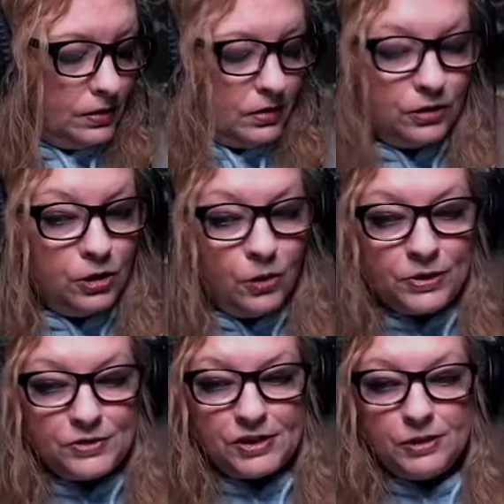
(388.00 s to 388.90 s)
no one
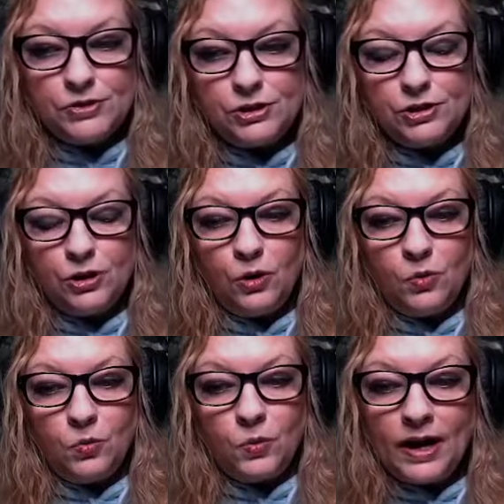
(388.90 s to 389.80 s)
seems to know
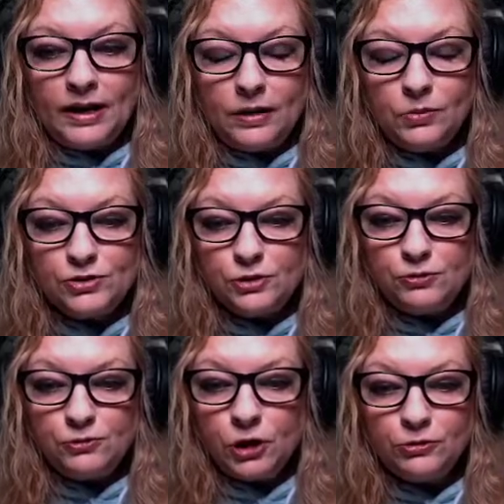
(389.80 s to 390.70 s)
why he was so
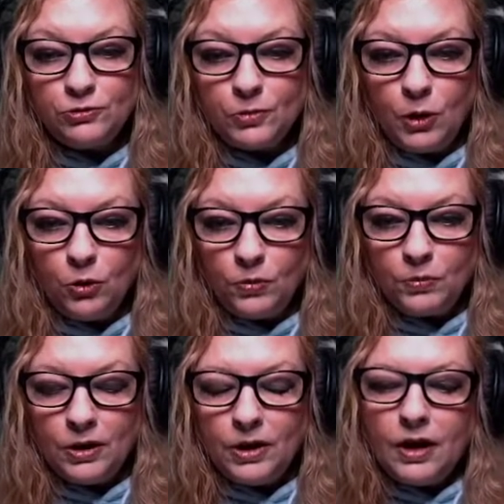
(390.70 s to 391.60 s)
far from home.
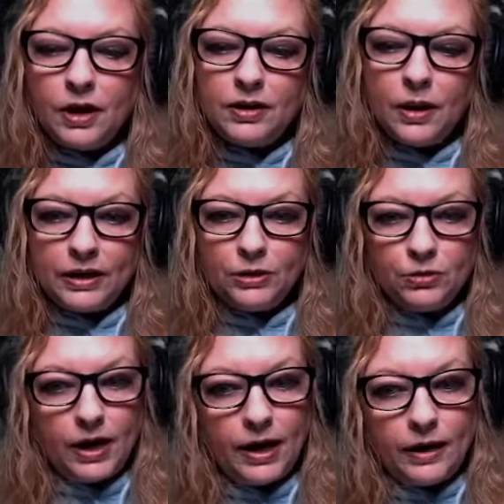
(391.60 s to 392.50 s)
Now, I don't
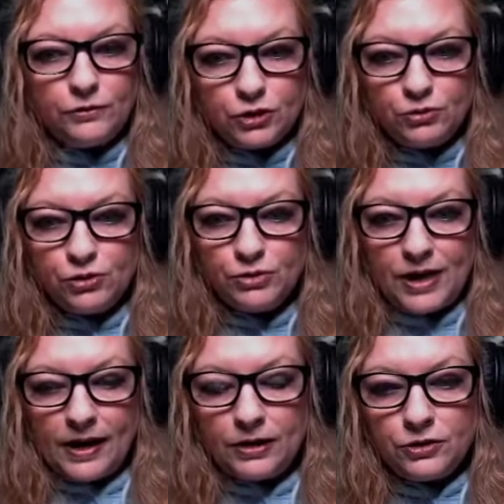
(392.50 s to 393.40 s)
have JoJo's
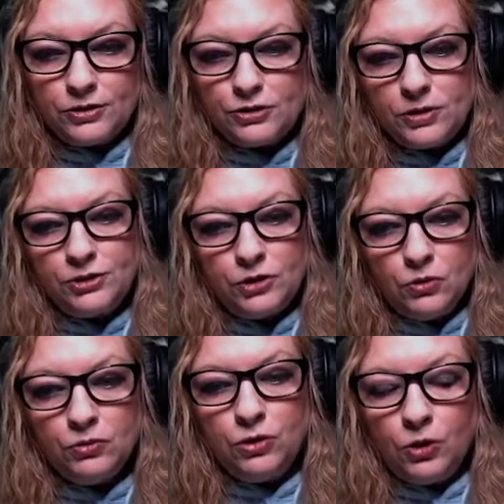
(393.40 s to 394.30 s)
address, so I don't
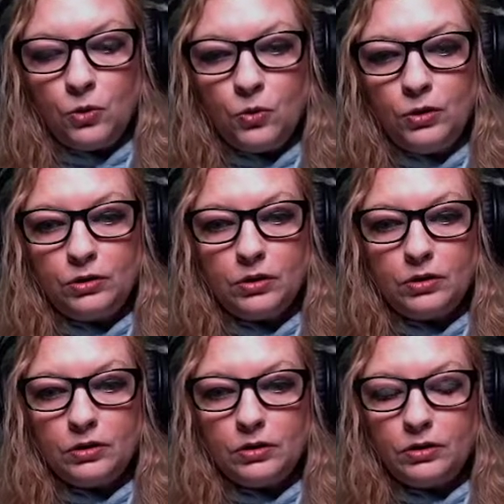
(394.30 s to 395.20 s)
know
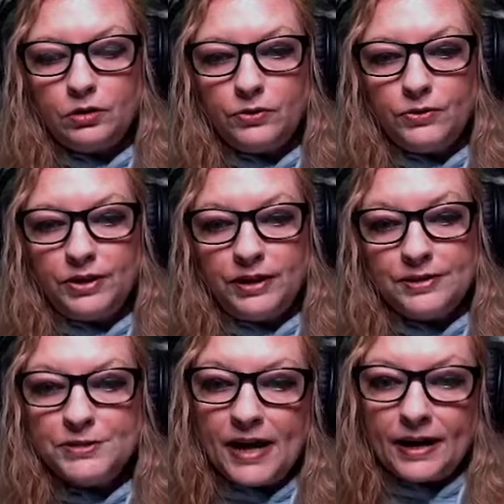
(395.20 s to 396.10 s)
the
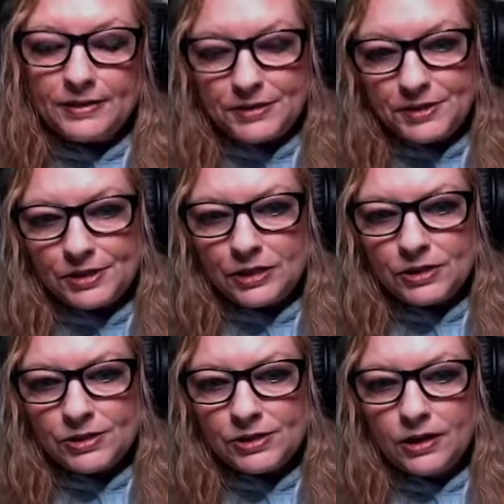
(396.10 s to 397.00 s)
exact
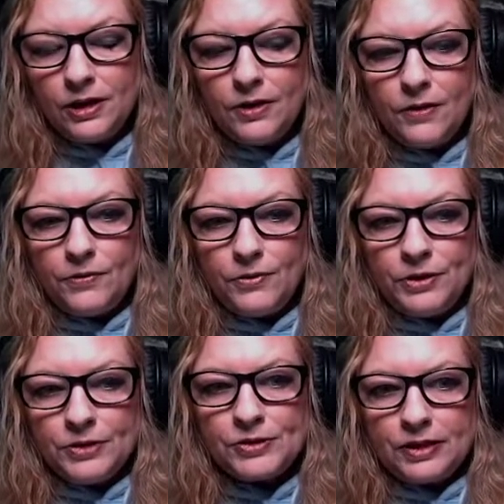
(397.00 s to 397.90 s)
distance
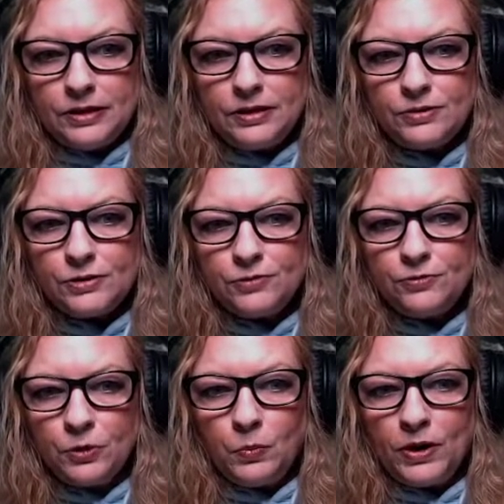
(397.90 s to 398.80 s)
this is
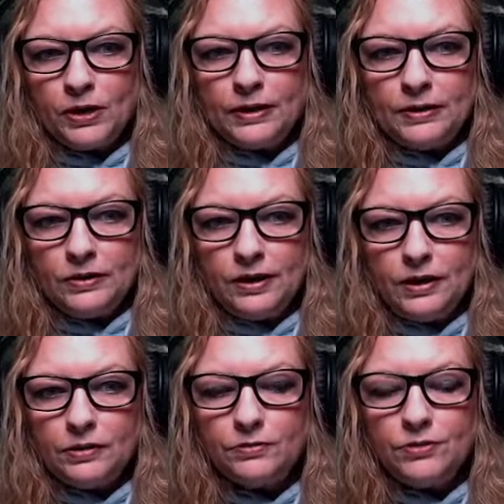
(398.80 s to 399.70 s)
from where he
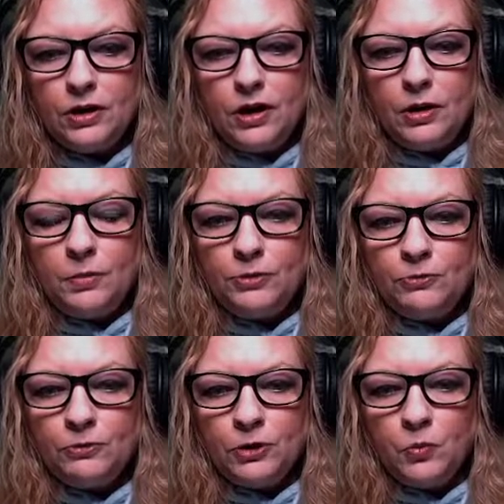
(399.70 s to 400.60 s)
lived. But
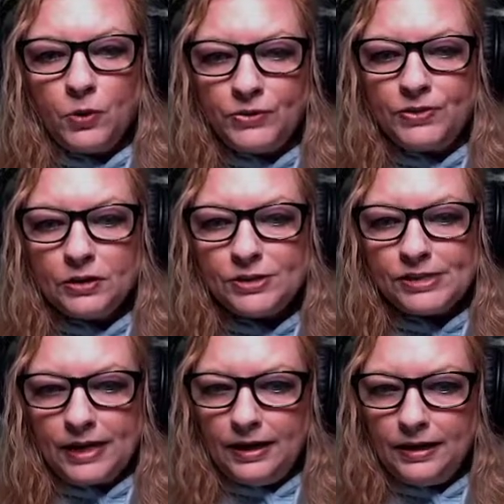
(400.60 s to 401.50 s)
from what they're
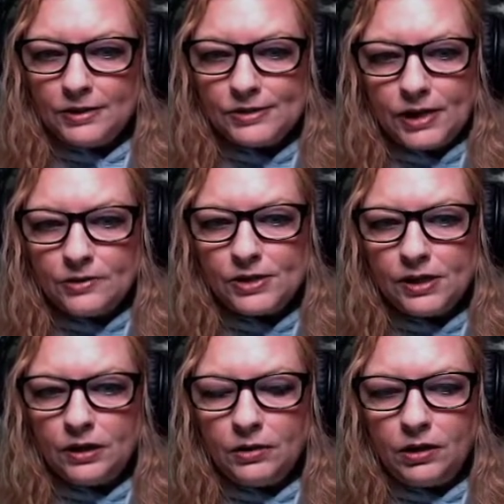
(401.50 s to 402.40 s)
saying, it sounds like
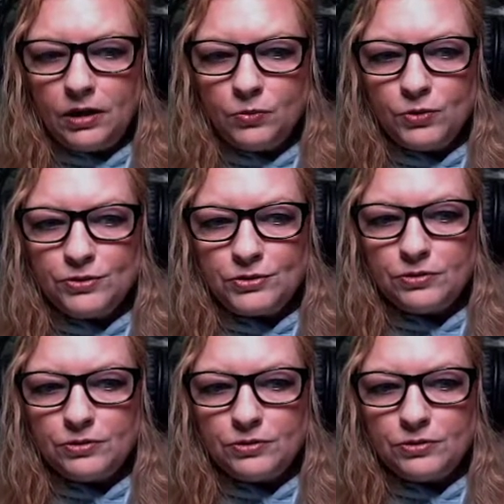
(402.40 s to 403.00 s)
it was